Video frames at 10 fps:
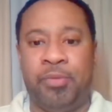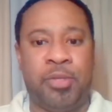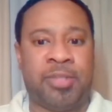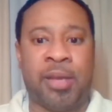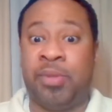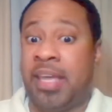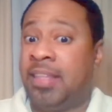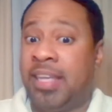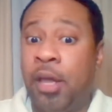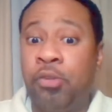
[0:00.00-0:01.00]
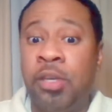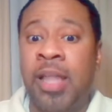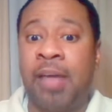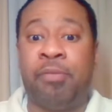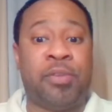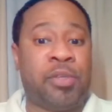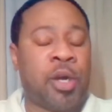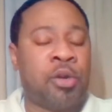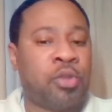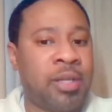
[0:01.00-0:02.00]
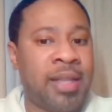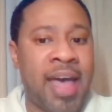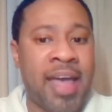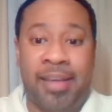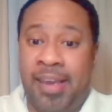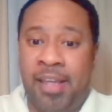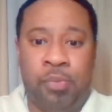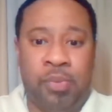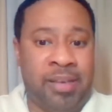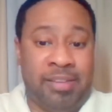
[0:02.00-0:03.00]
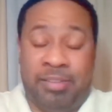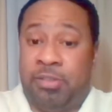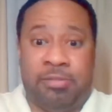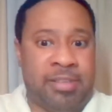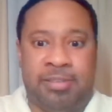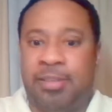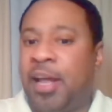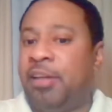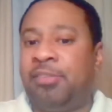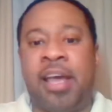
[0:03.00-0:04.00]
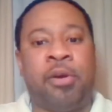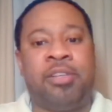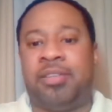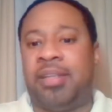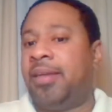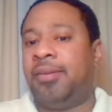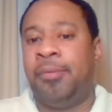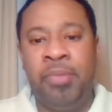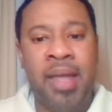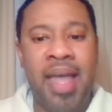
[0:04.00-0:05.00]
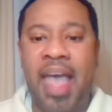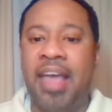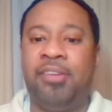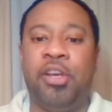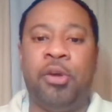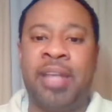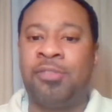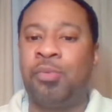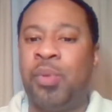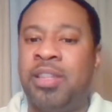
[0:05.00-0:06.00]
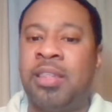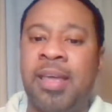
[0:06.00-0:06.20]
Just like with anything else in your life, if it starts on a lie, it ends. It's not going to stand. And that's one of the